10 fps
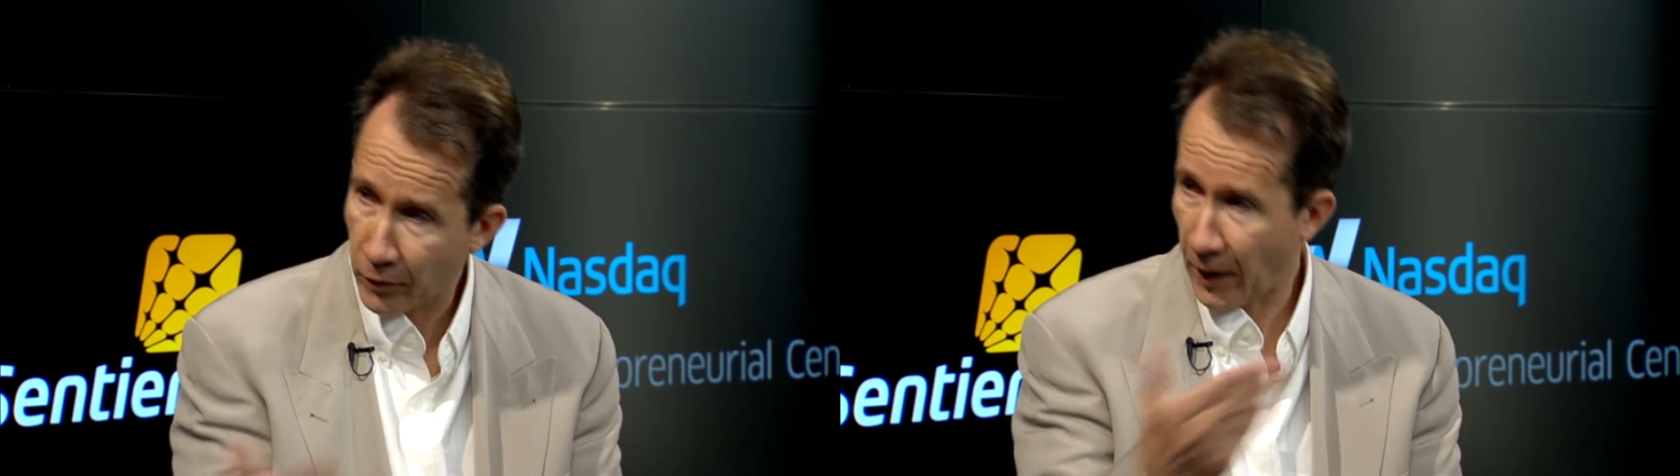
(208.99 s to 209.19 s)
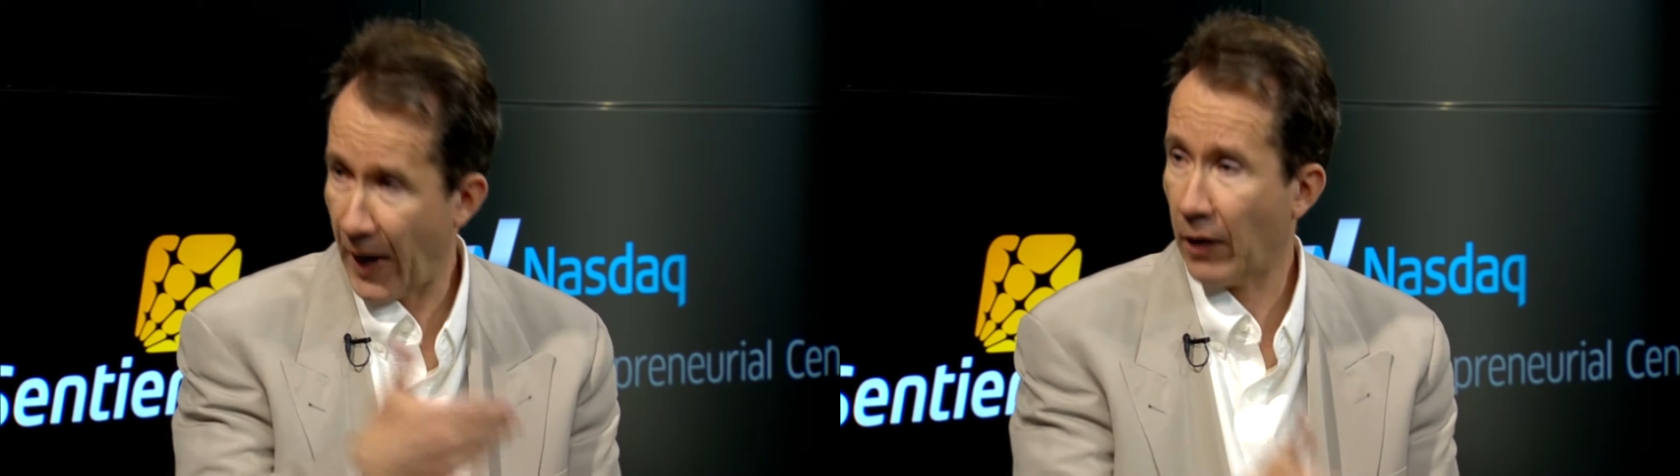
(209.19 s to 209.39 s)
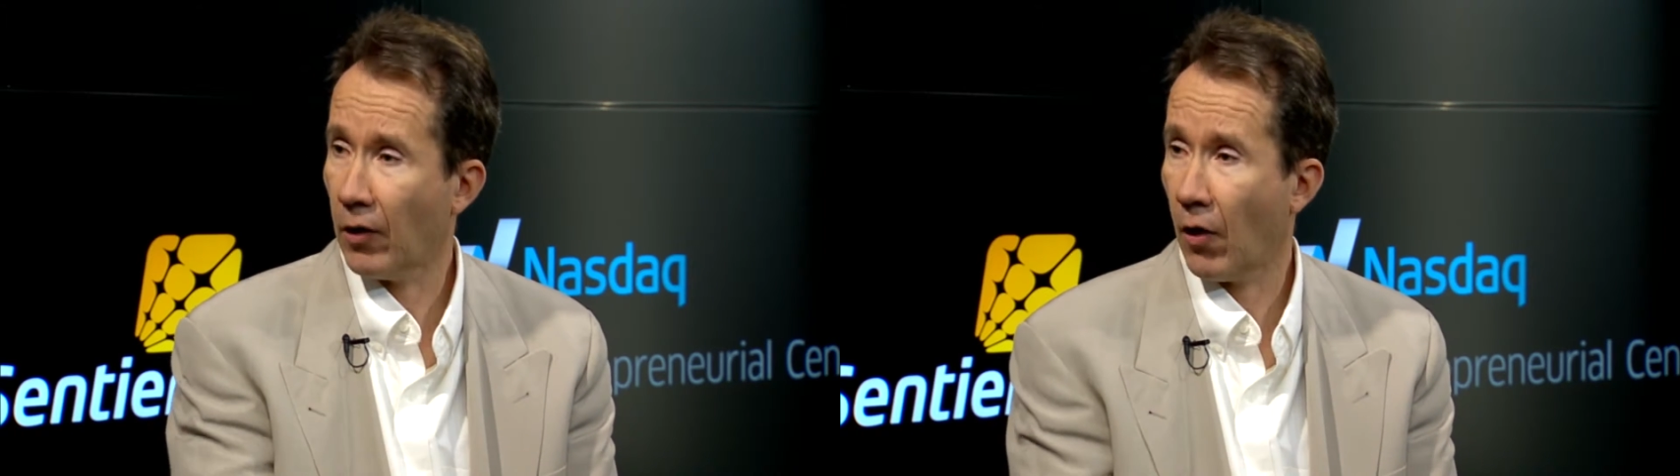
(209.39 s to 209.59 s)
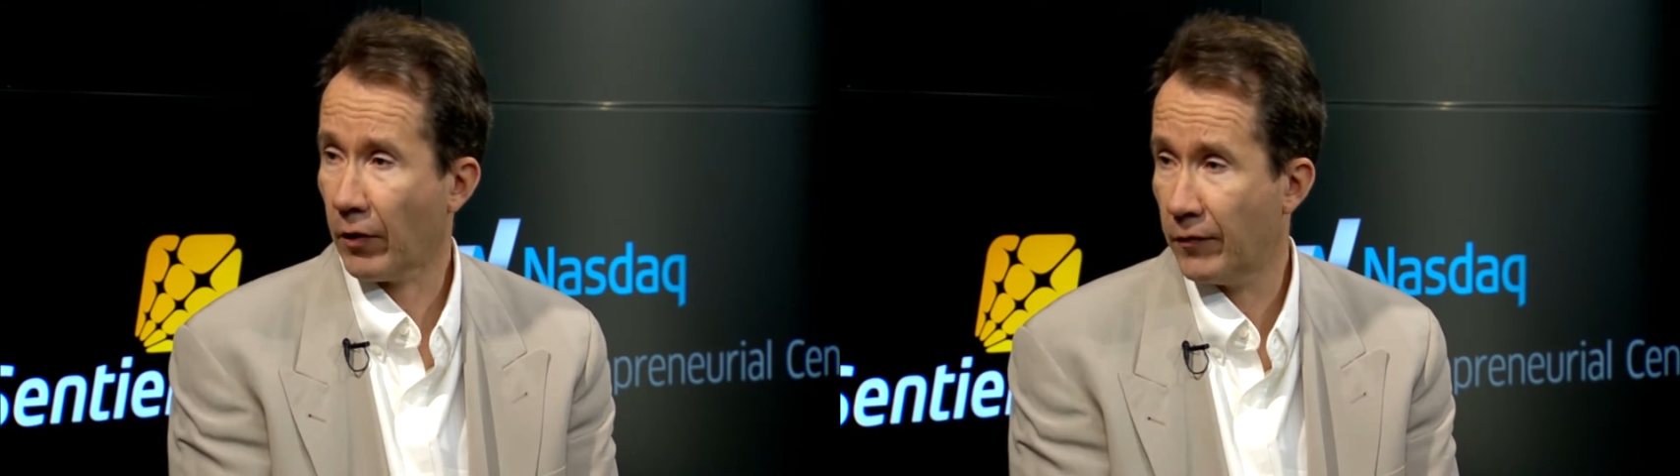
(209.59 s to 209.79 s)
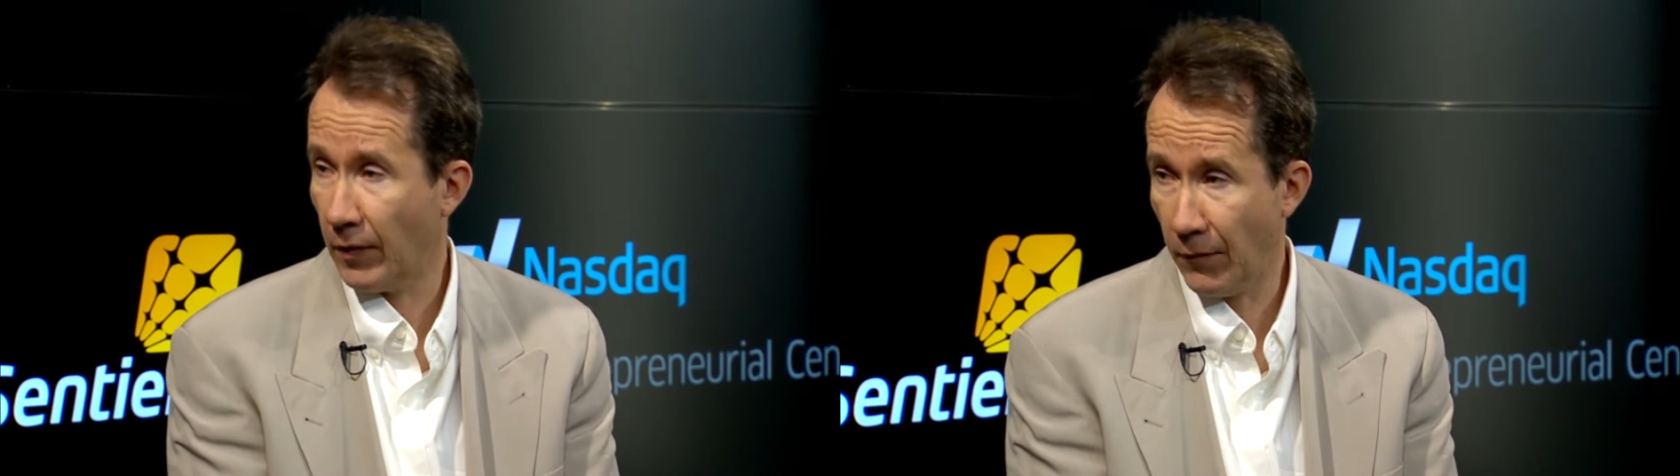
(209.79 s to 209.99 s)
analog
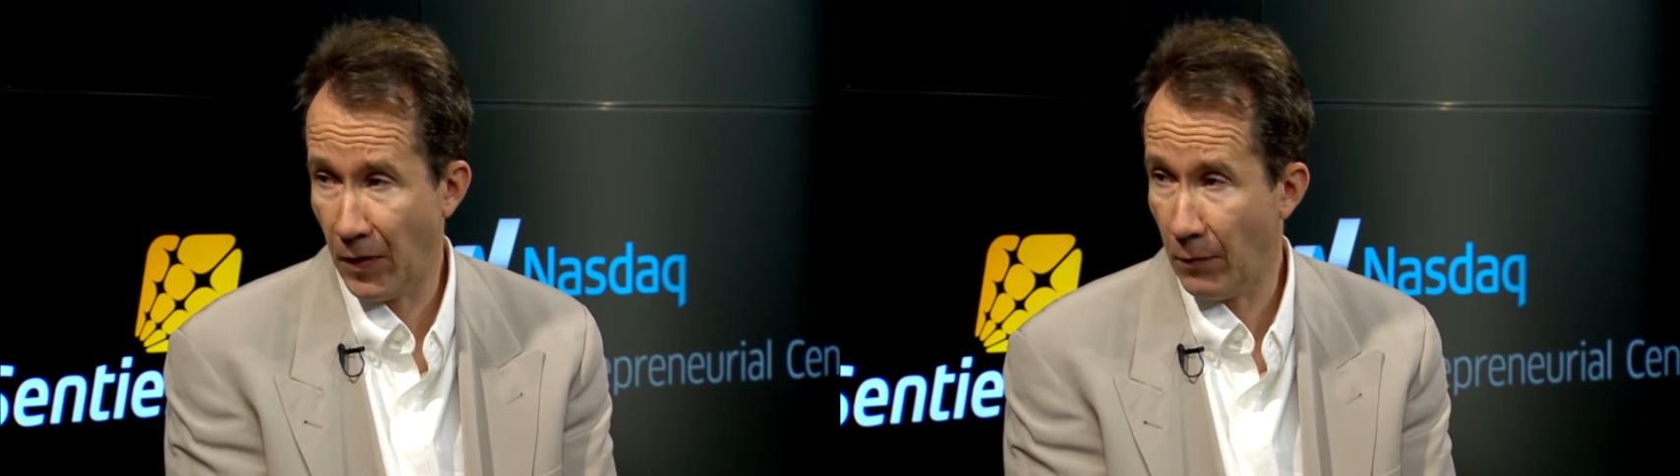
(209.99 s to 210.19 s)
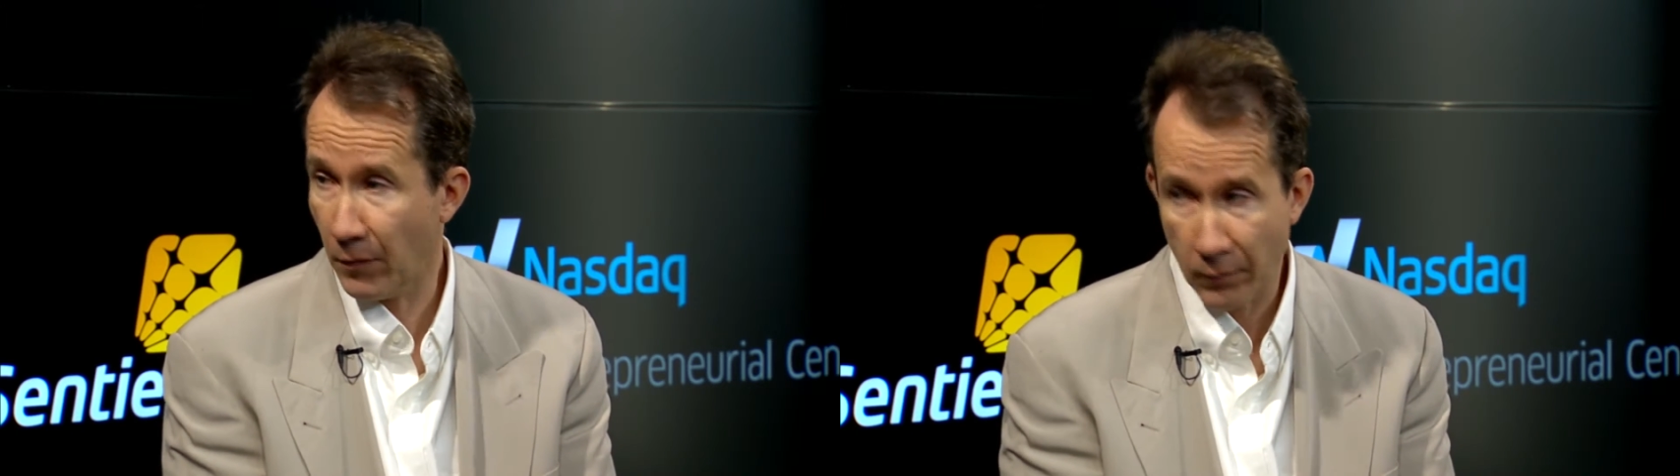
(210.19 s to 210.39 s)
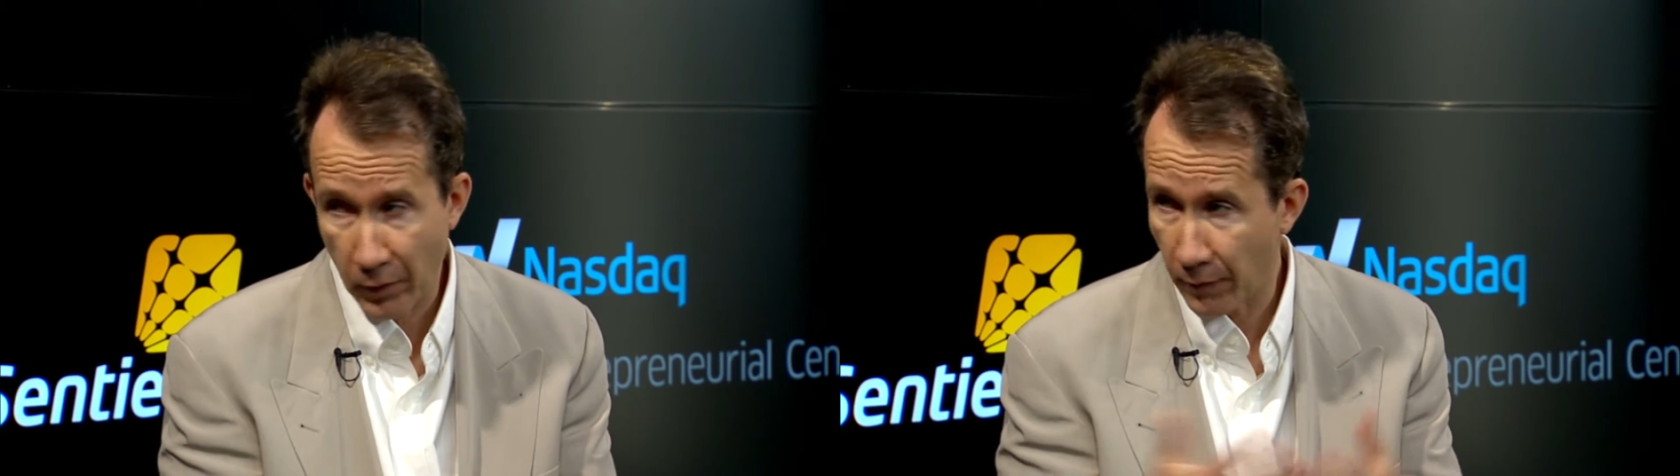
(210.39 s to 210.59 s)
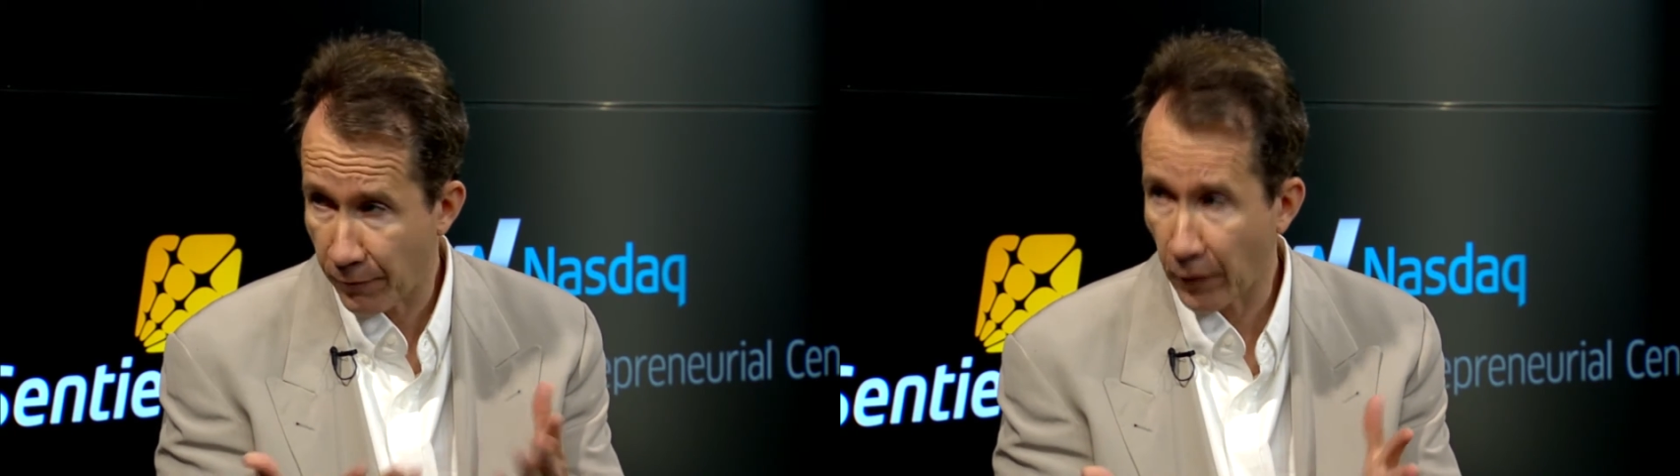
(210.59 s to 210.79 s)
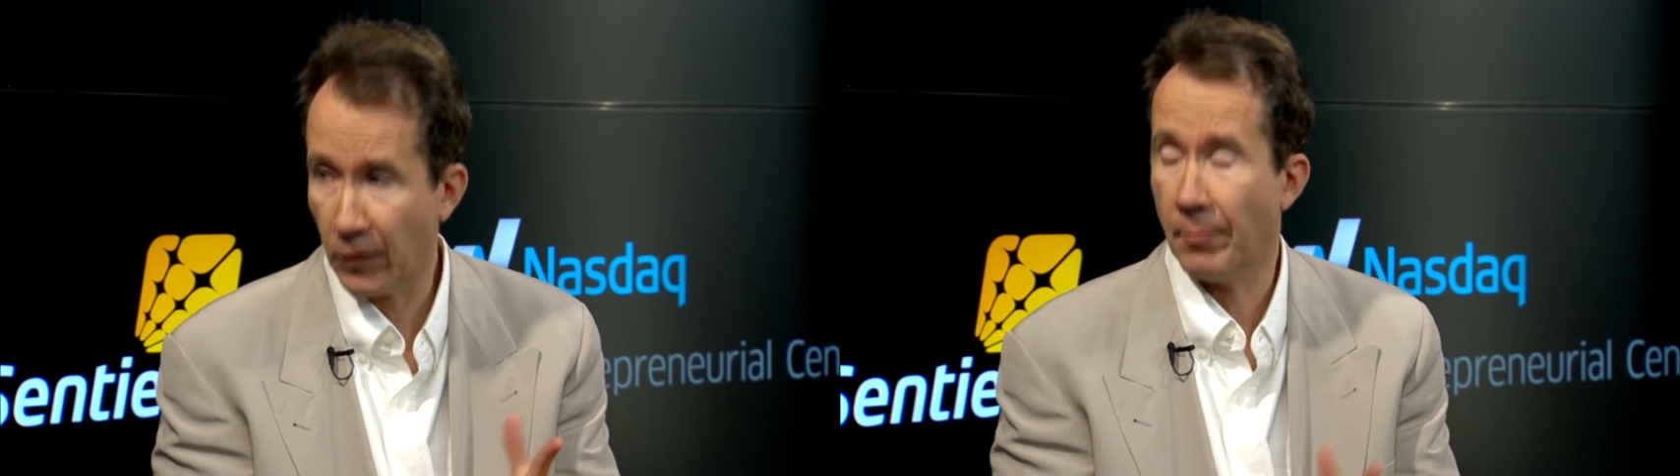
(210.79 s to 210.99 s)
TV with a very
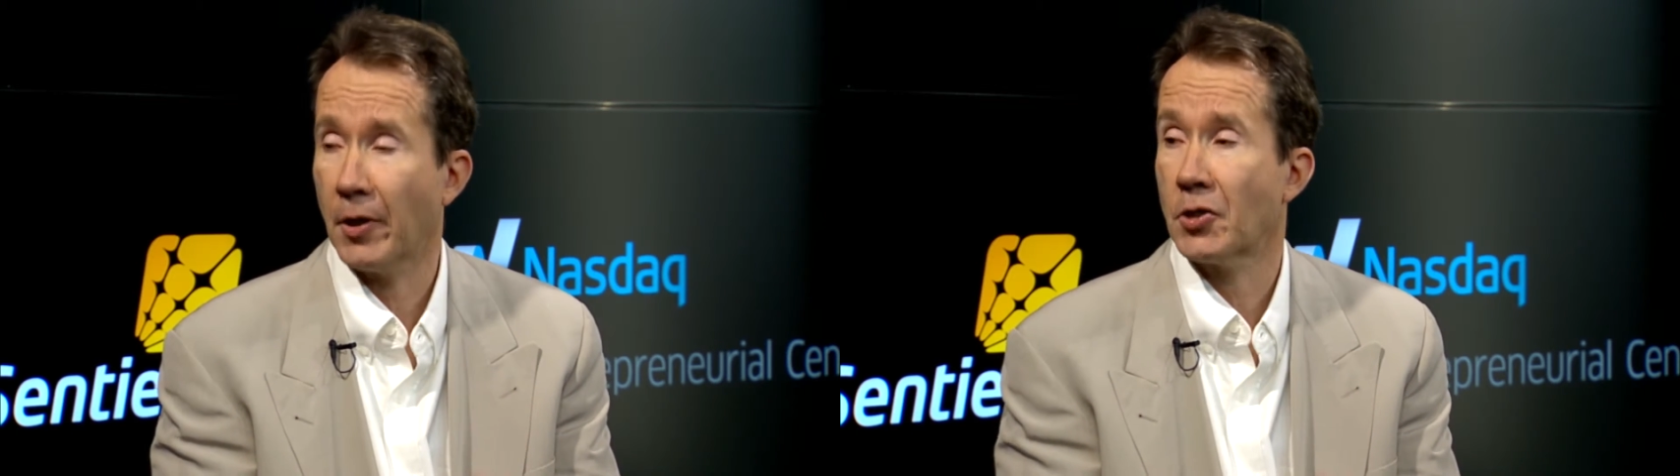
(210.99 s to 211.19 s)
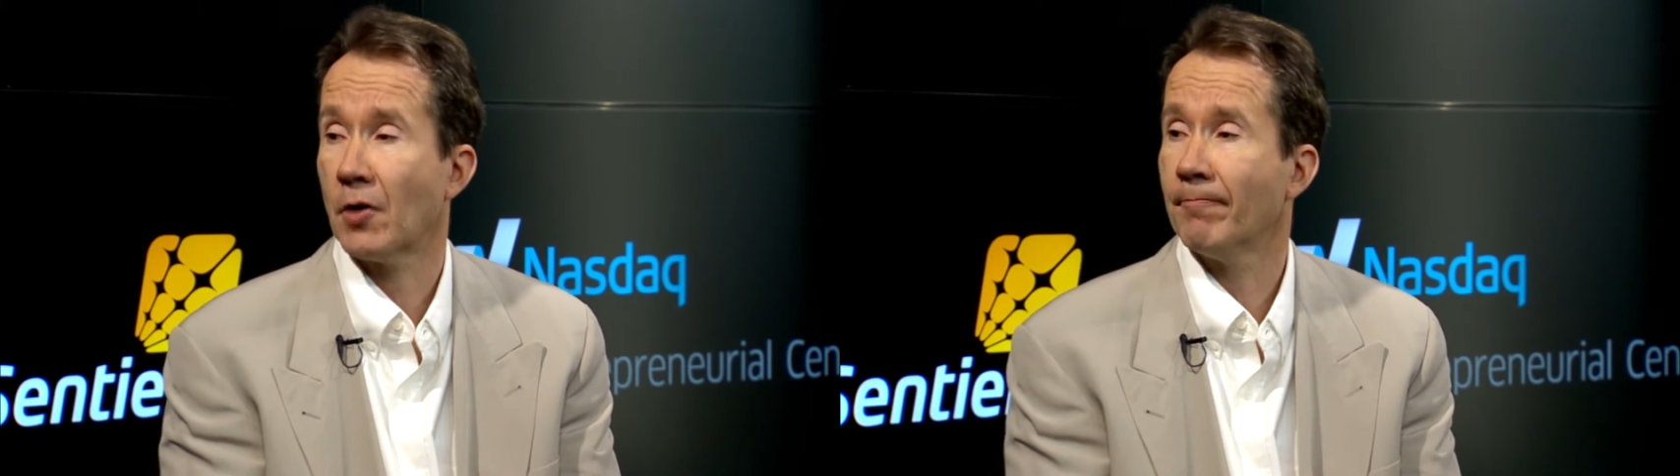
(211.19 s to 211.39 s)
fuzzy picture.